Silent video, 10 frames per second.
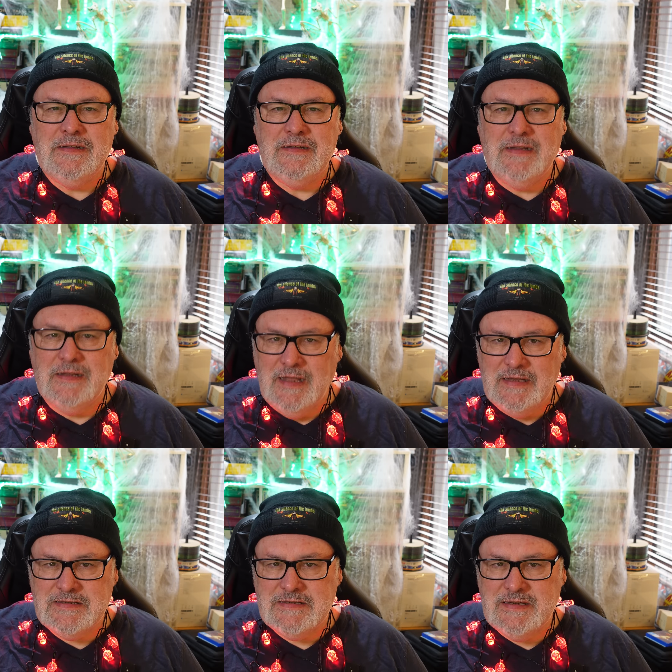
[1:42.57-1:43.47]
In the
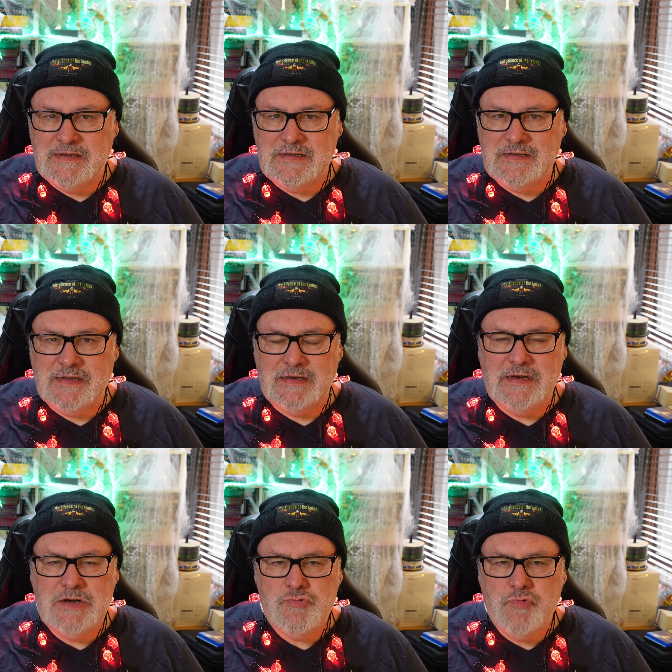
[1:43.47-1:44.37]
late 60s, they
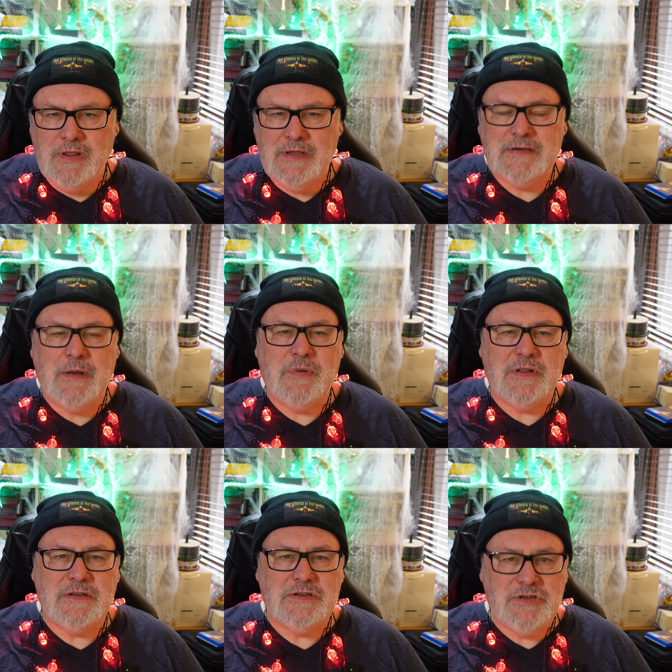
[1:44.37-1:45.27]
didn't really adapt to
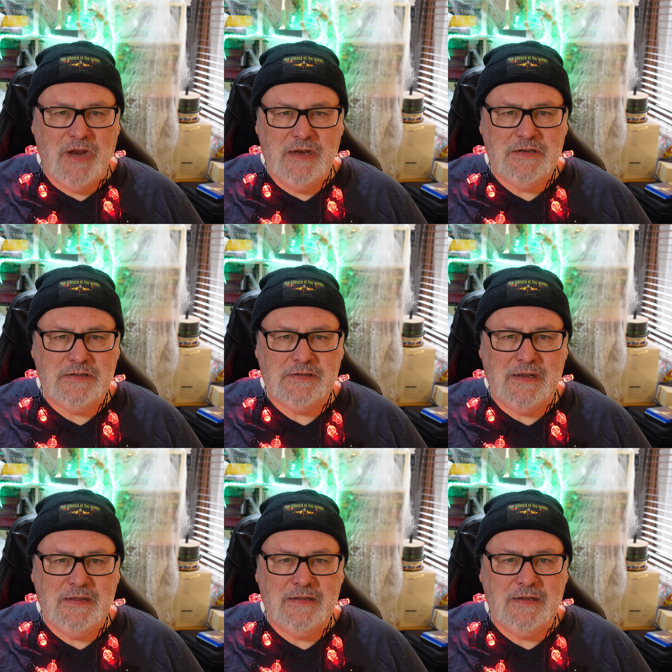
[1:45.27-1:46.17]
the changes
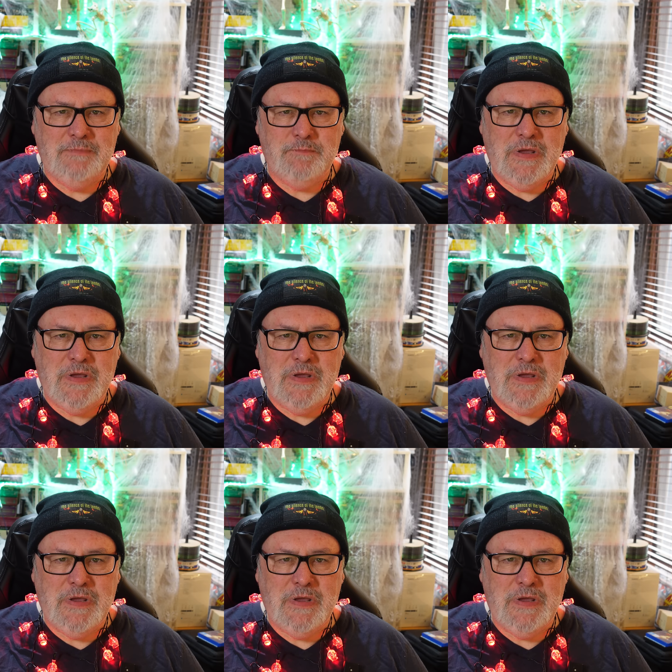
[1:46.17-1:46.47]
in the